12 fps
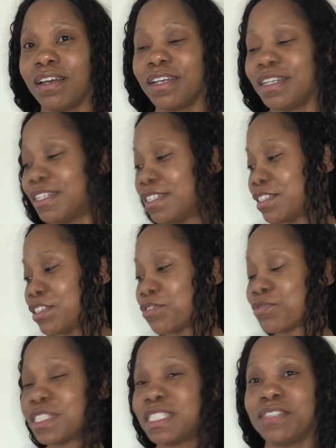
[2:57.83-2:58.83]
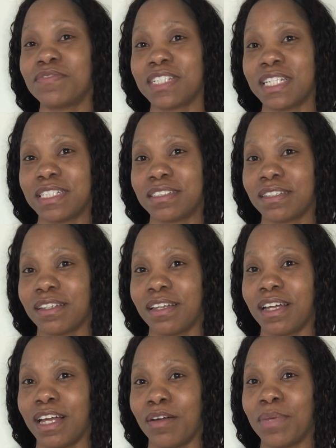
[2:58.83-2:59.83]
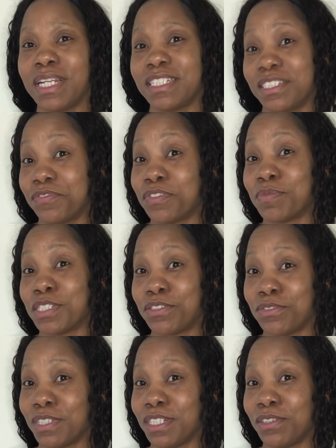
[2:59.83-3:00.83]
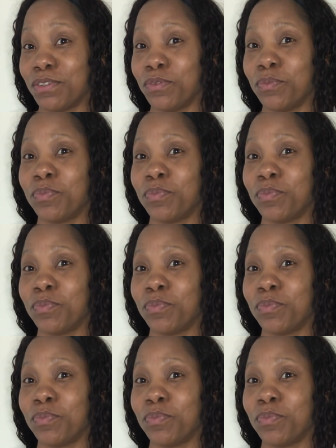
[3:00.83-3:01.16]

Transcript: it is to receive a letter from the student loan,